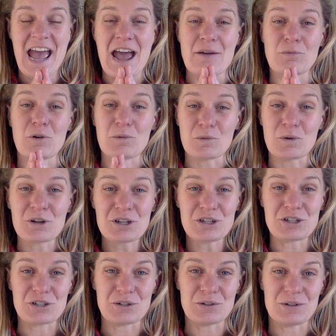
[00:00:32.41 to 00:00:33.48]
and what we want to
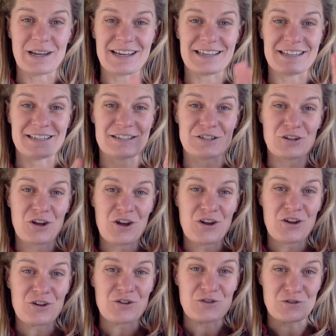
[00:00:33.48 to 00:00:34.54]
do is
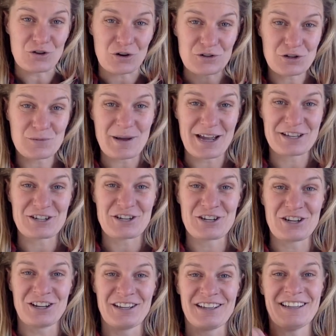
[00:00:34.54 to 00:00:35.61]
not too
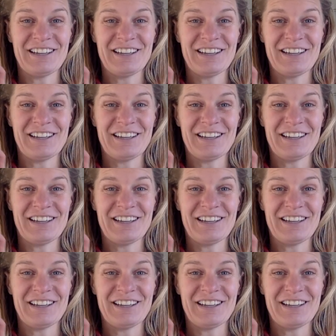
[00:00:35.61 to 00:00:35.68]
much,